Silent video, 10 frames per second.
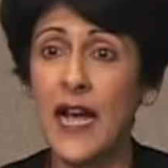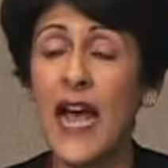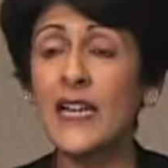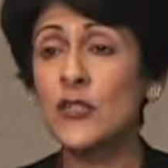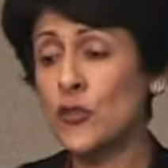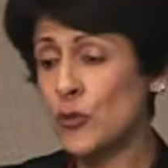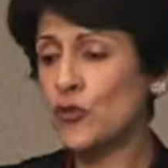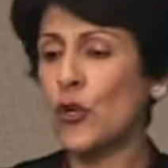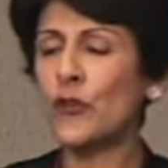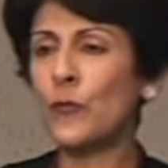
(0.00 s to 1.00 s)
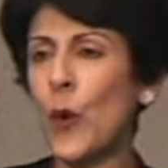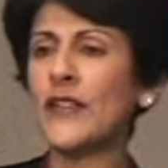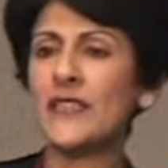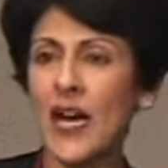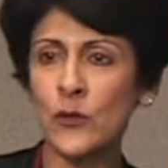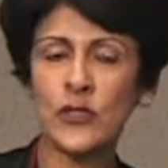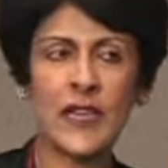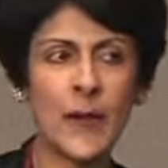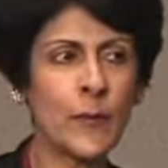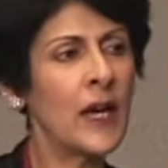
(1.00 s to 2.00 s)
and to sort of point out to
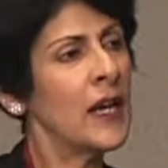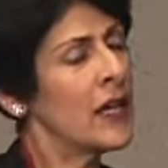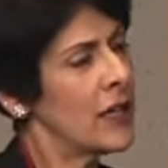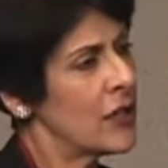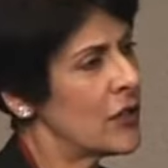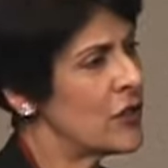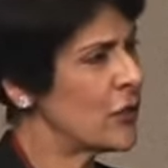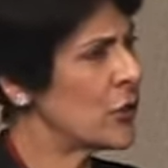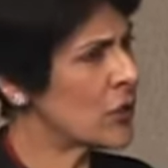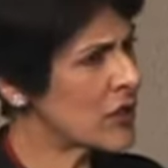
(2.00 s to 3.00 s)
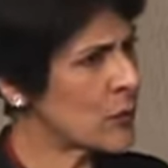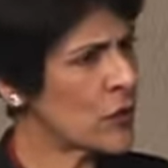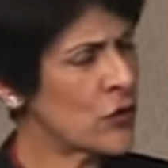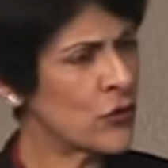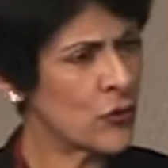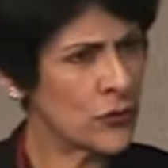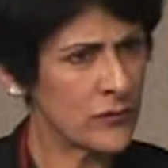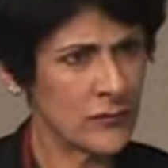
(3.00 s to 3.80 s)
them, do you notice what you do?